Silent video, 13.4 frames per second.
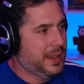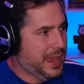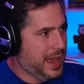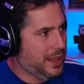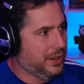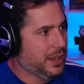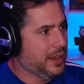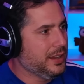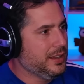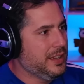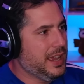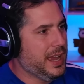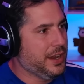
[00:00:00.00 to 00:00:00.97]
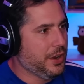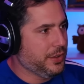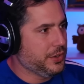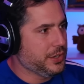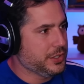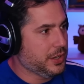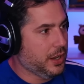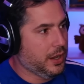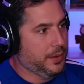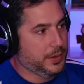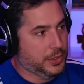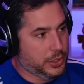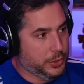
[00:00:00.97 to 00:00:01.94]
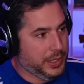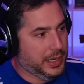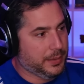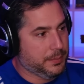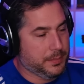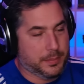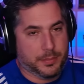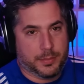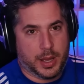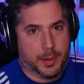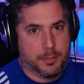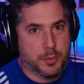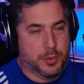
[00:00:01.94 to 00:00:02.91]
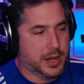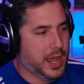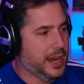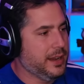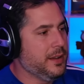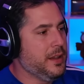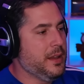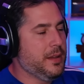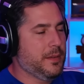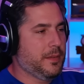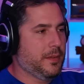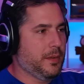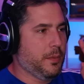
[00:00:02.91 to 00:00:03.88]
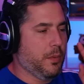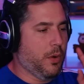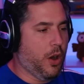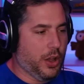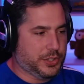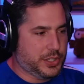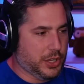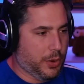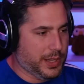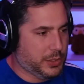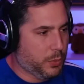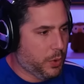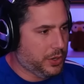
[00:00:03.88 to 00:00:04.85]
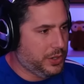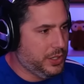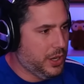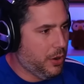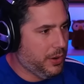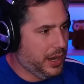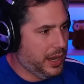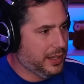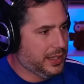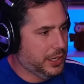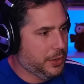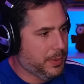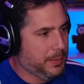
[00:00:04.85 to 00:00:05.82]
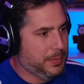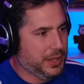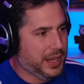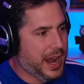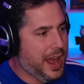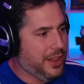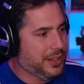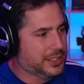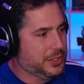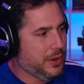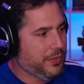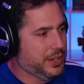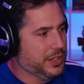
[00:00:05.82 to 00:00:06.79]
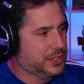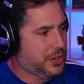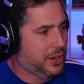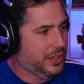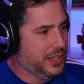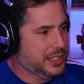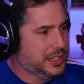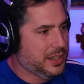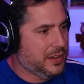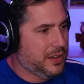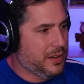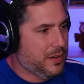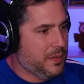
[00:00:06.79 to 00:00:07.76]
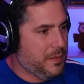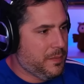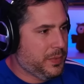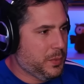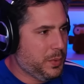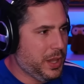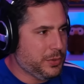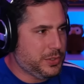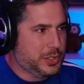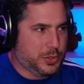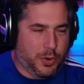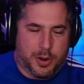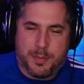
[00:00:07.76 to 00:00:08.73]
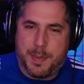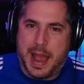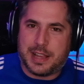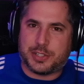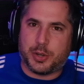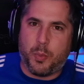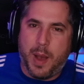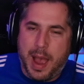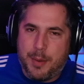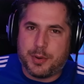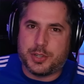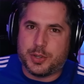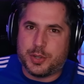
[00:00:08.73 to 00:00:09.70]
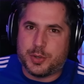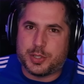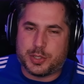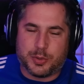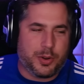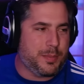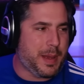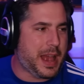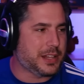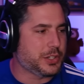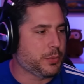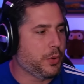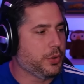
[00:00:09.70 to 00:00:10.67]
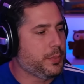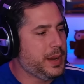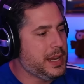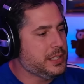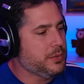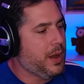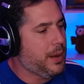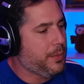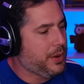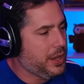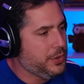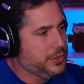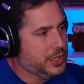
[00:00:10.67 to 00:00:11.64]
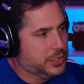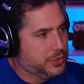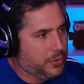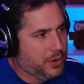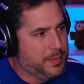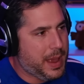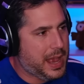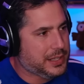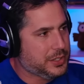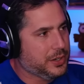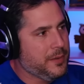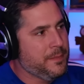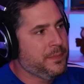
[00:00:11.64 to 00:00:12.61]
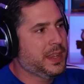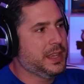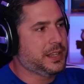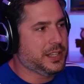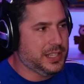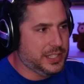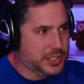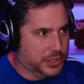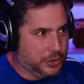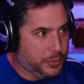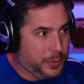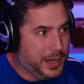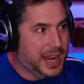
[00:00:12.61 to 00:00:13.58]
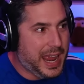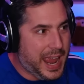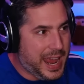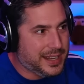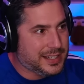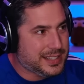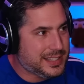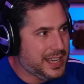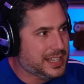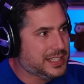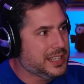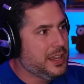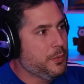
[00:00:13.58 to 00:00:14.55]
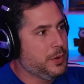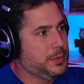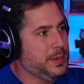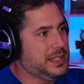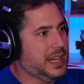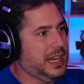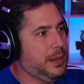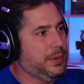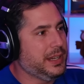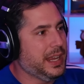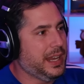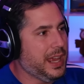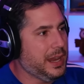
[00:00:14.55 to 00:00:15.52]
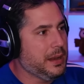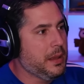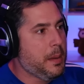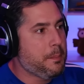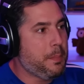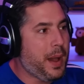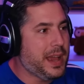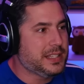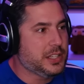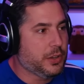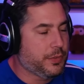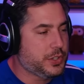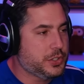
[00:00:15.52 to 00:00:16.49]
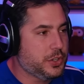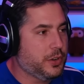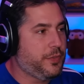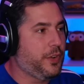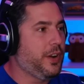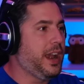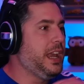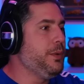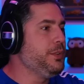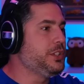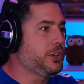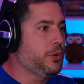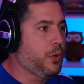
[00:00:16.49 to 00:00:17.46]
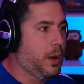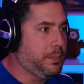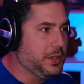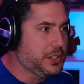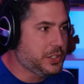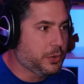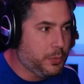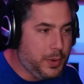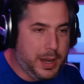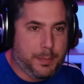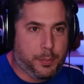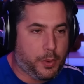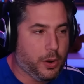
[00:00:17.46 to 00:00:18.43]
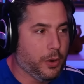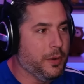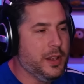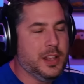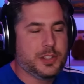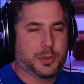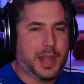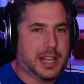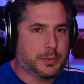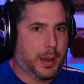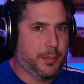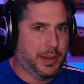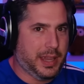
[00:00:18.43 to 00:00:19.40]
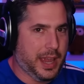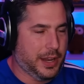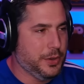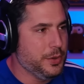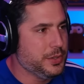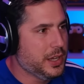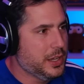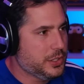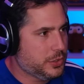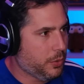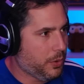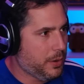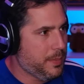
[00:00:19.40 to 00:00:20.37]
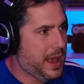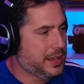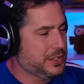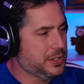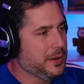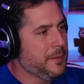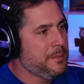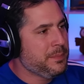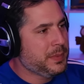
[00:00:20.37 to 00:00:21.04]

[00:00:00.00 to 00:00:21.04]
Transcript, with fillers: Hela, and others, uh, including uh, Moon Knight. Also, it's worth noting that you might be thinking, Alex, you have a discard list without Swordmaster. Why wouldn't you use Swordmaster? Well, the reason why we're not using Swordmaster is because he's a 3 and a 6, which means that he would get hit by Silver Surfer and he would screw up the Cerebro. So that's why we can't use Swordmaster.